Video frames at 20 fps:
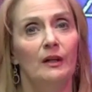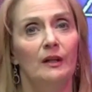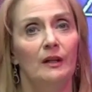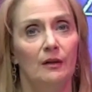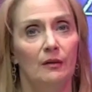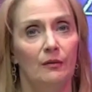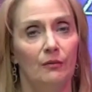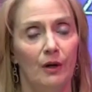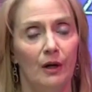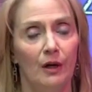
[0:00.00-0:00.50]
in
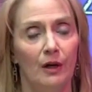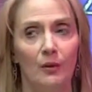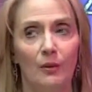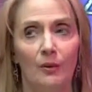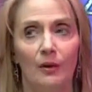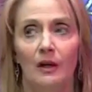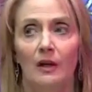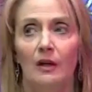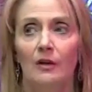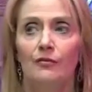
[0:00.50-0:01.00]
a row
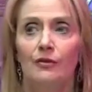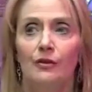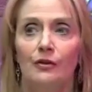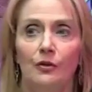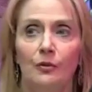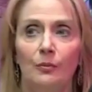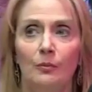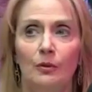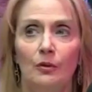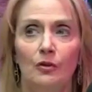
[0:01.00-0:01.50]
for
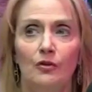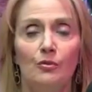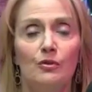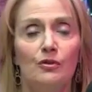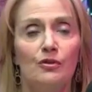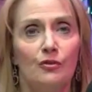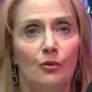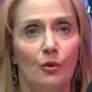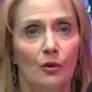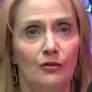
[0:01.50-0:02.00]
new moons, which
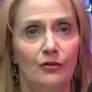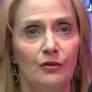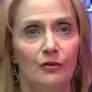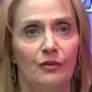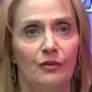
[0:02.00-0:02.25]
is also